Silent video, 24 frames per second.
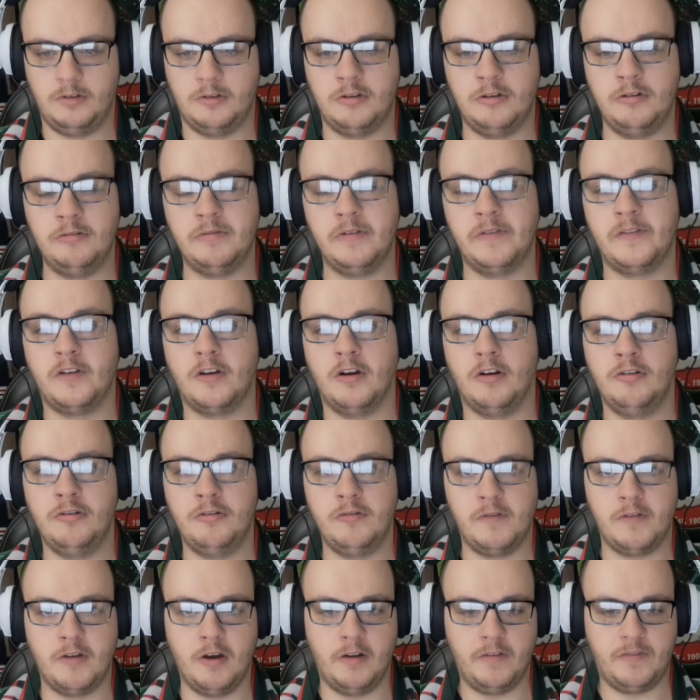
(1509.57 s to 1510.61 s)
who
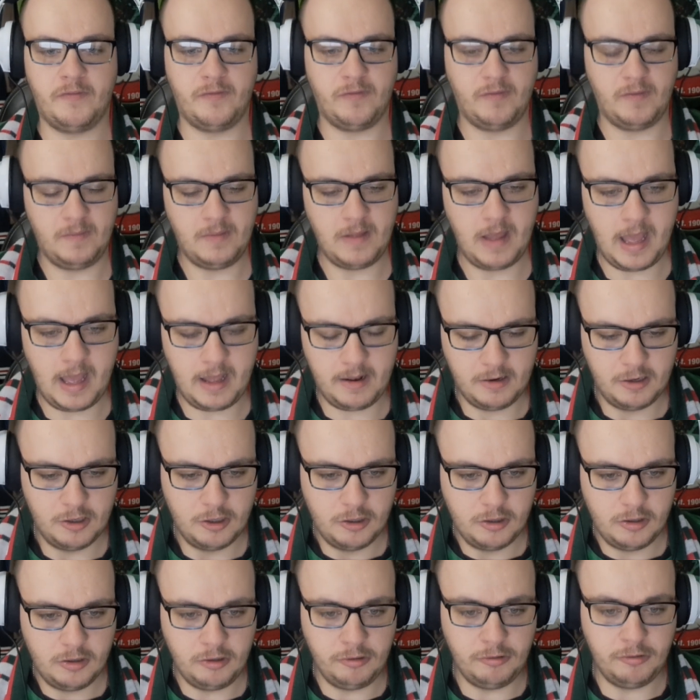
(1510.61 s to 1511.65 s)

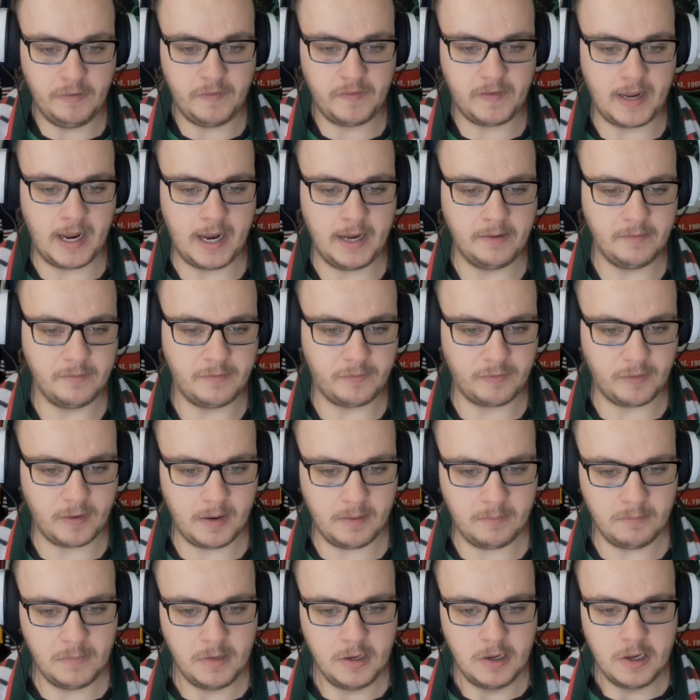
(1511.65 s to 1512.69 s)
we've gained
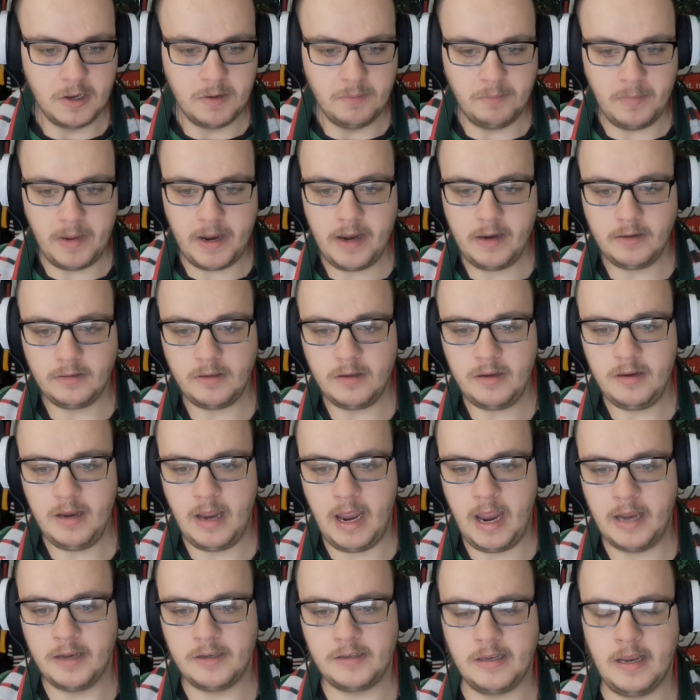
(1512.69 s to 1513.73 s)
from Manly
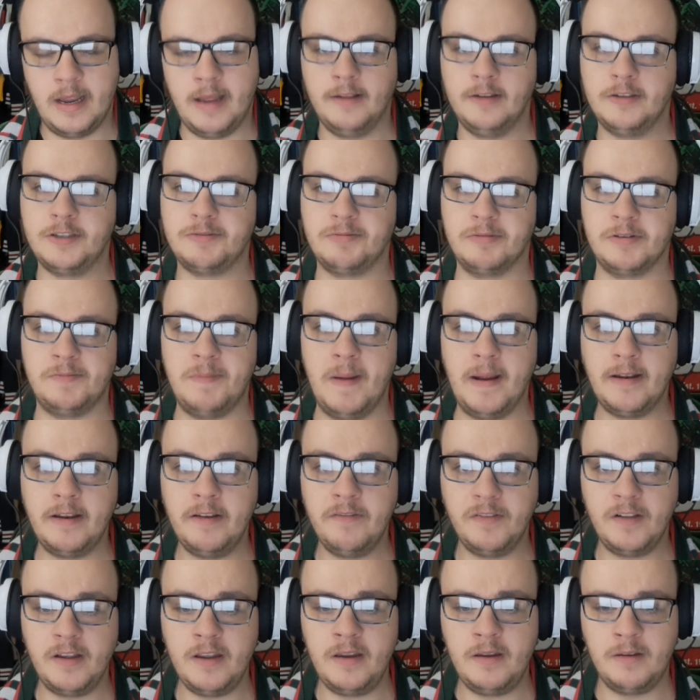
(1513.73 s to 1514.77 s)
and St Helens
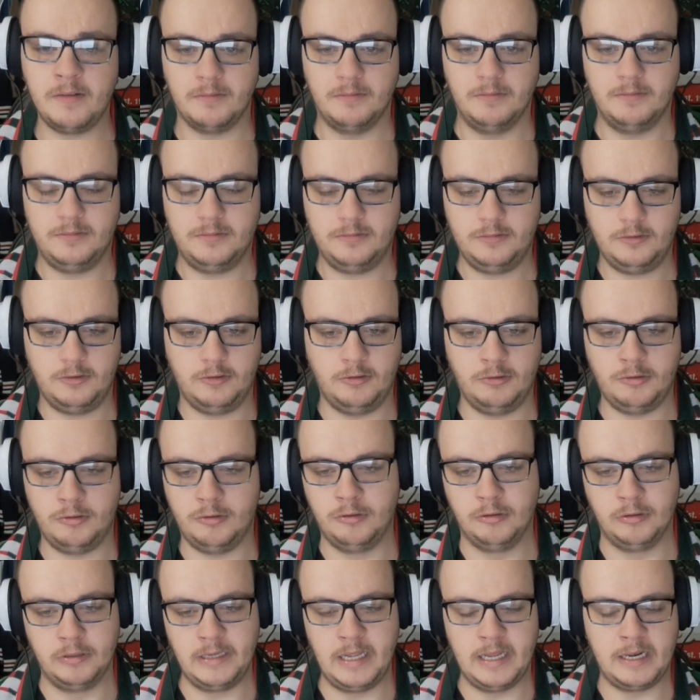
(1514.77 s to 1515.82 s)
respectively,
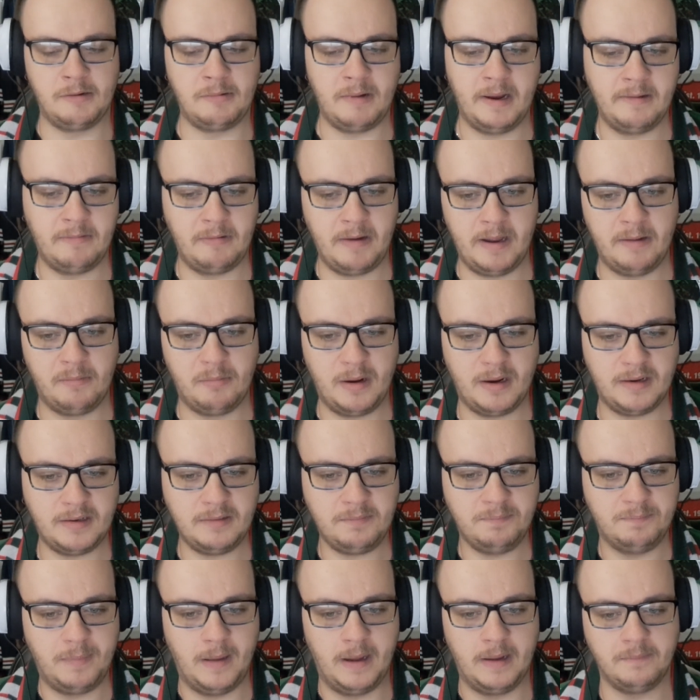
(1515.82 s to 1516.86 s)
or the other way around,
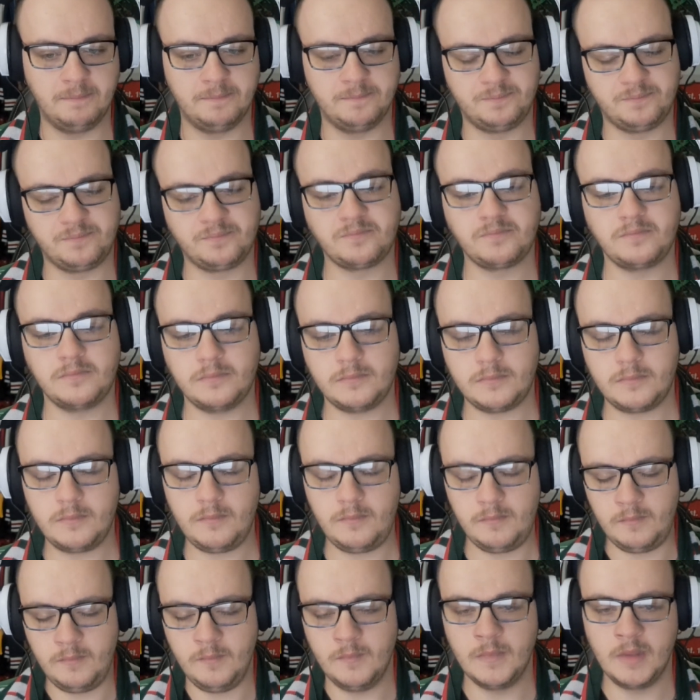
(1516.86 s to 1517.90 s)
rather. But
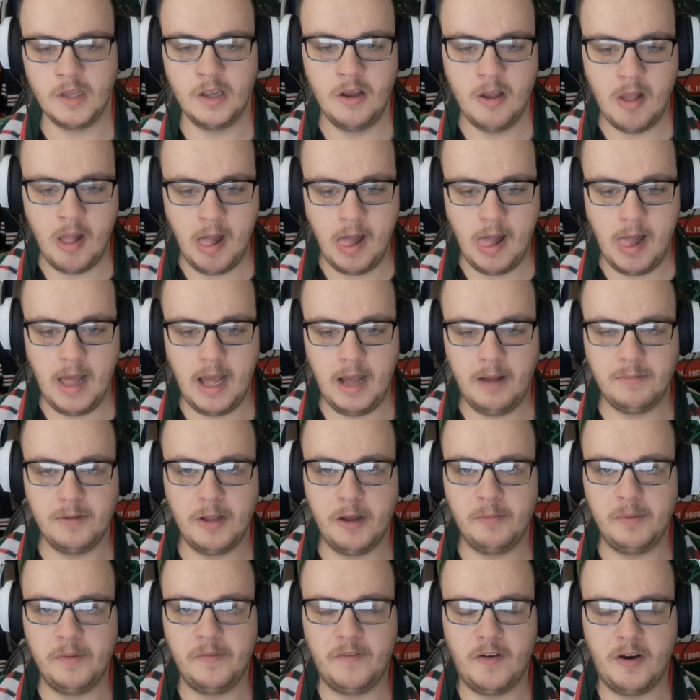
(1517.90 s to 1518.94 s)

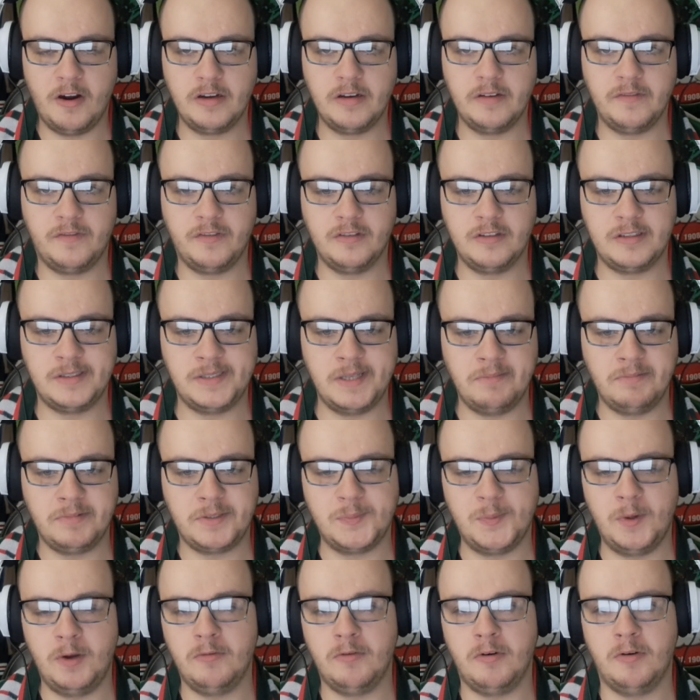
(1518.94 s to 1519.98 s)
they'll be fighting it for the 7th
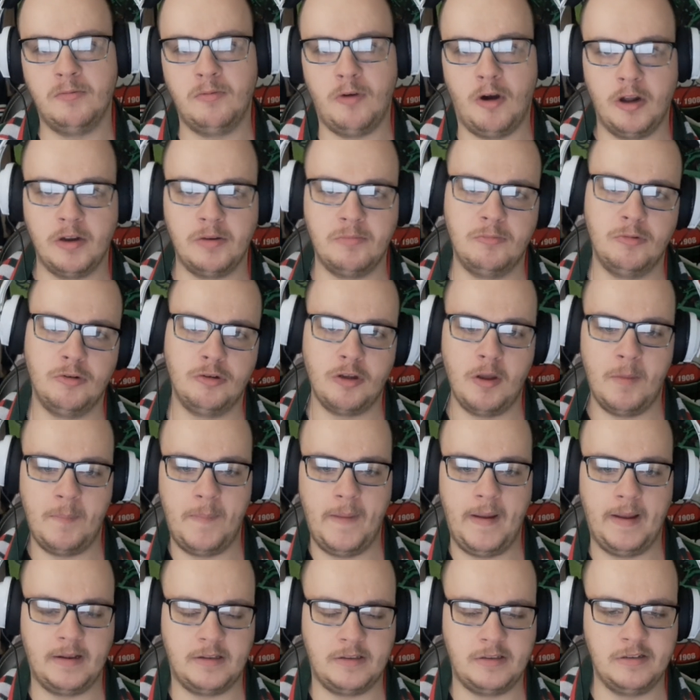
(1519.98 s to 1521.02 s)
spot, while Whiten will go
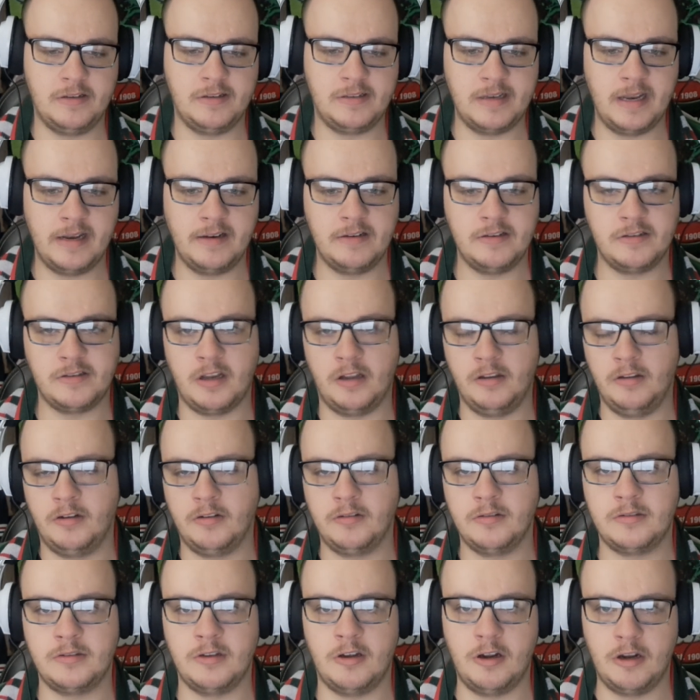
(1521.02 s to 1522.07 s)
back to the centres
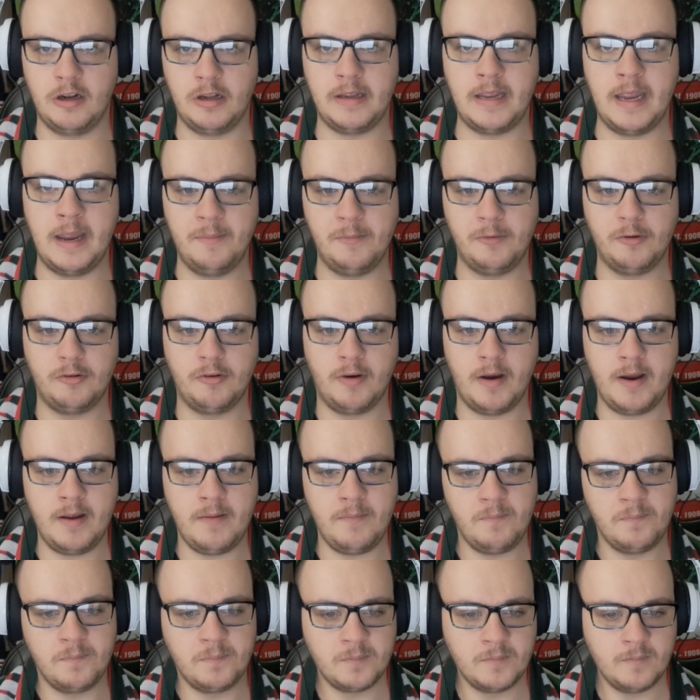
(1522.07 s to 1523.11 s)
alongside Campbell
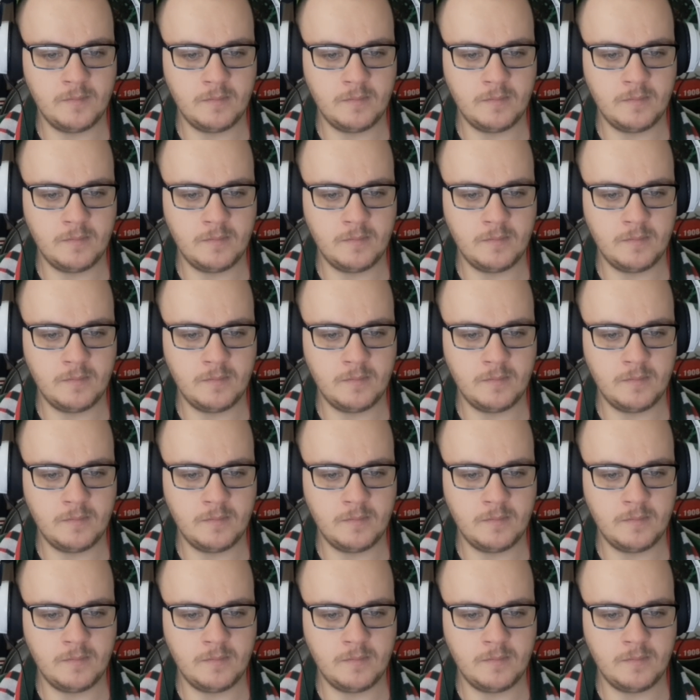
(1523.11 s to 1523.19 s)
Graham.